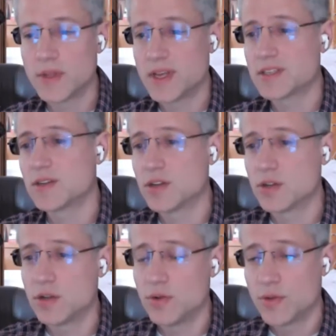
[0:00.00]
And that's going to
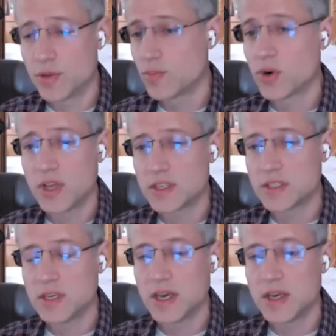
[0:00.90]
include third-party
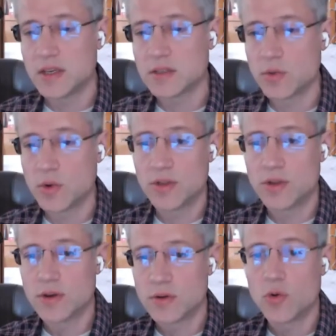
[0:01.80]
SDKs, whether
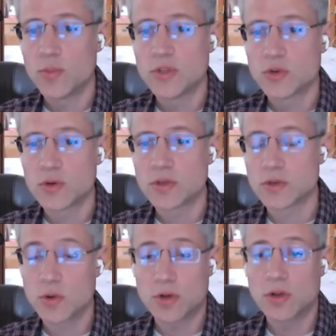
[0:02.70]
they're open source
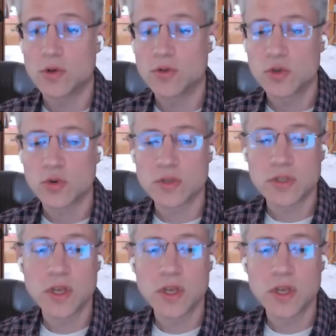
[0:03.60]
or closed source.